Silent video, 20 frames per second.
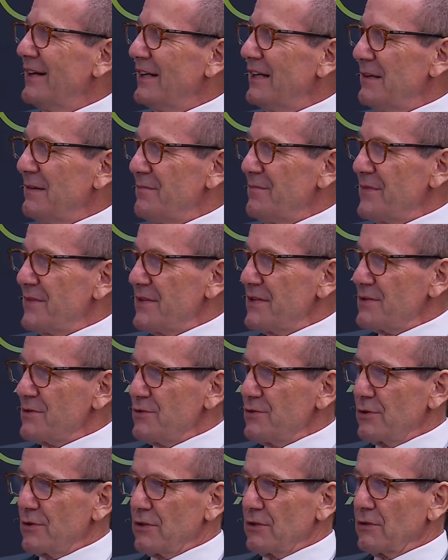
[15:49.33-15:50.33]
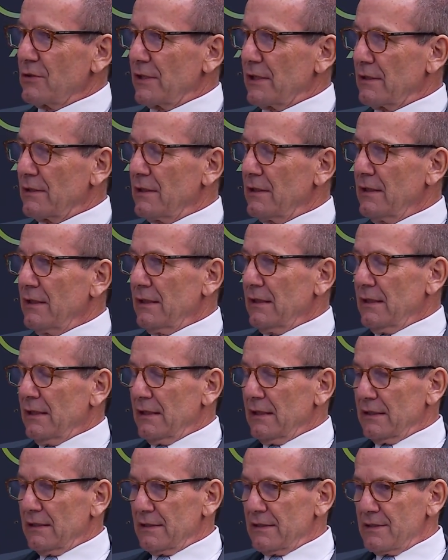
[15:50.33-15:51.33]
Um, you, know, you can look at
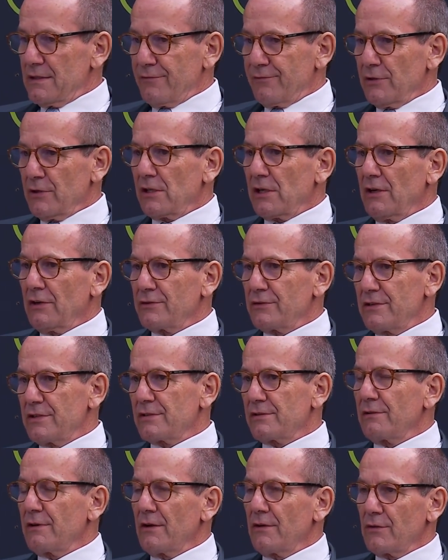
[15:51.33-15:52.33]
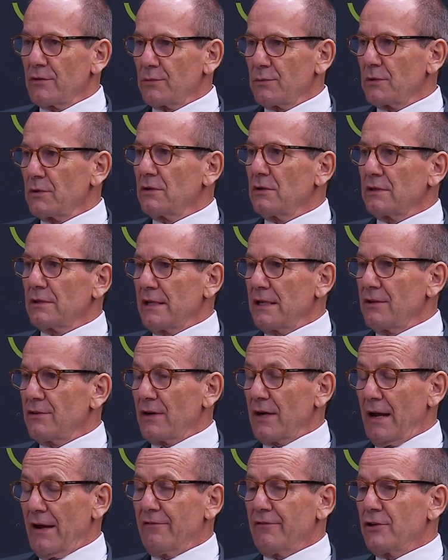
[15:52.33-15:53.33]
uh, different countries around the world
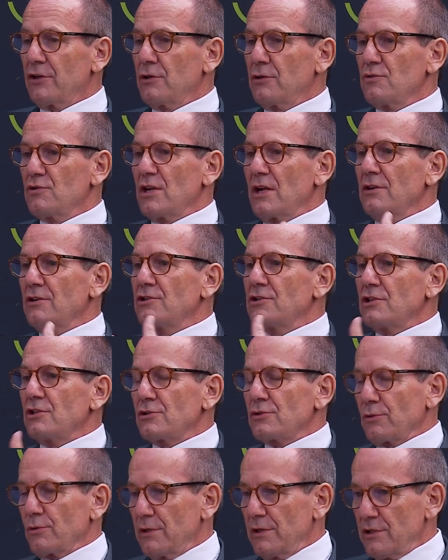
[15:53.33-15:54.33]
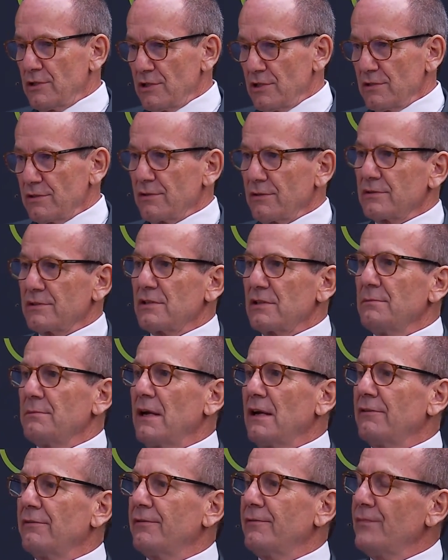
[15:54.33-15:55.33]
either have huge energy shortages or
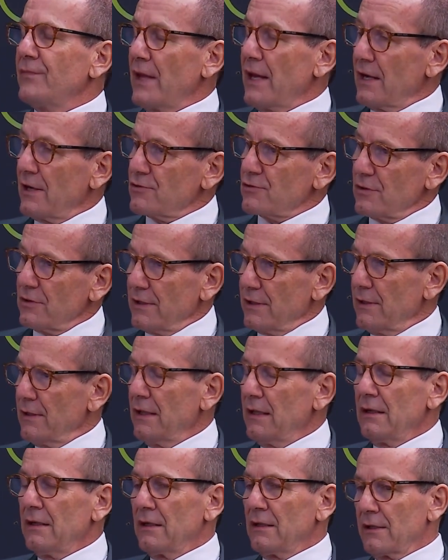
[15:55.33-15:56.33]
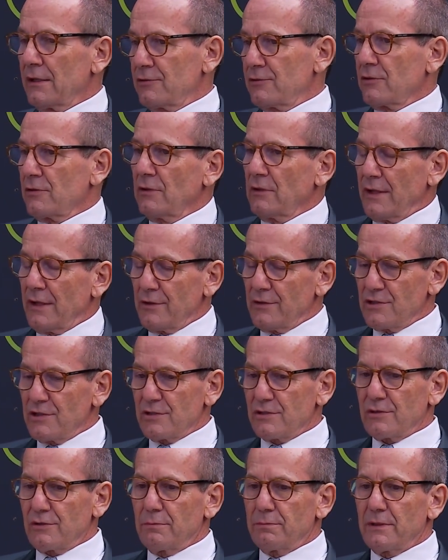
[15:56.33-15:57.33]
some have actually electrical
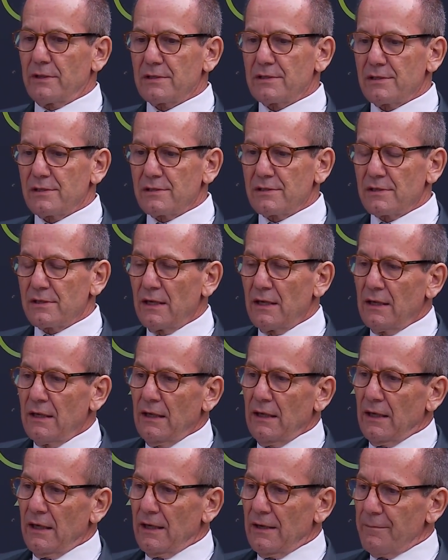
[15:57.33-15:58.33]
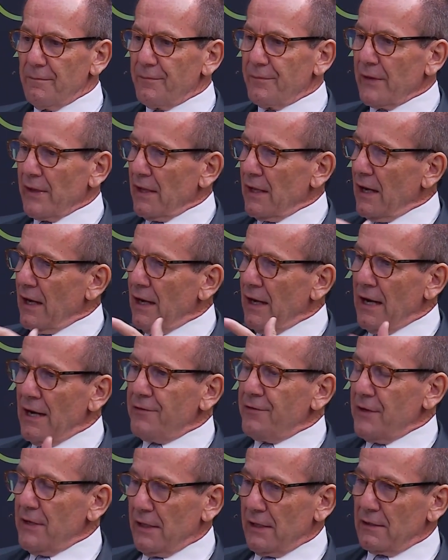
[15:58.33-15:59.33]
energy surpluses. Um,
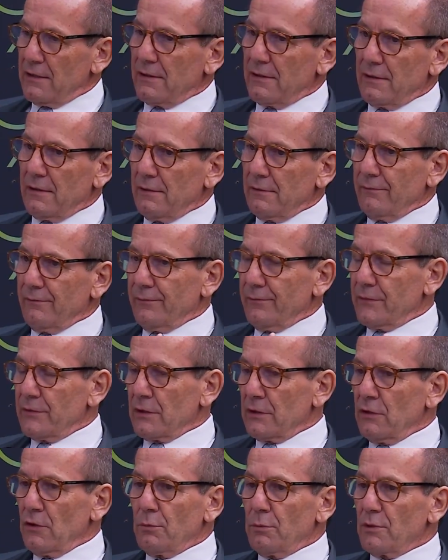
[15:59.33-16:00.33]
I think the